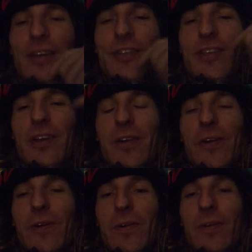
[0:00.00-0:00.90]

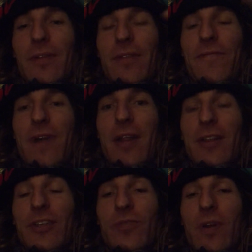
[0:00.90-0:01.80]
So the Father
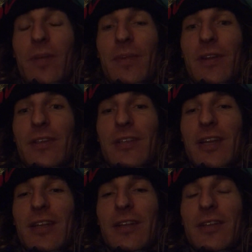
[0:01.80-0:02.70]
just wanted me to
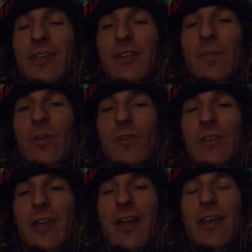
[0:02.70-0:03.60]
say this, the
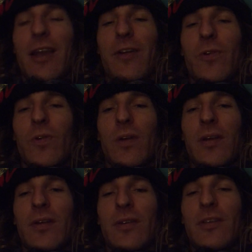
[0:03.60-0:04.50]
Most High
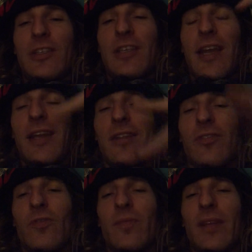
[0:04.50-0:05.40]
Yahuwah, saying it
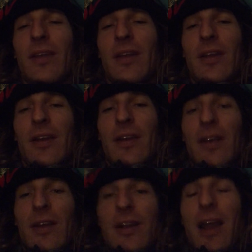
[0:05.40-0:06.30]
through me.
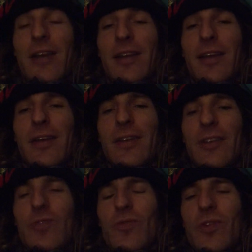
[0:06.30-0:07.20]
Kanye,
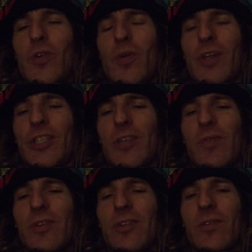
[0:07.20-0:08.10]
you knew what you
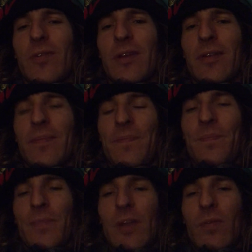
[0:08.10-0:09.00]
were doing
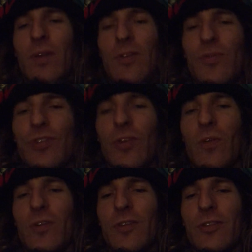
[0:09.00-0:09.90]
when you
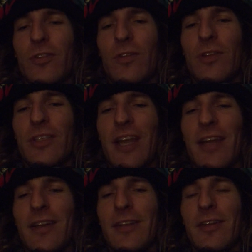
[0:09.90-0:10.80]
sold your soul to
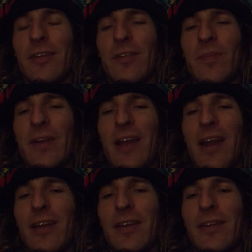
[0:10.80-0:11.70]
Satan and the
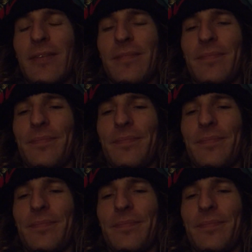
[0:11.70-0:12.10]
Illuminati and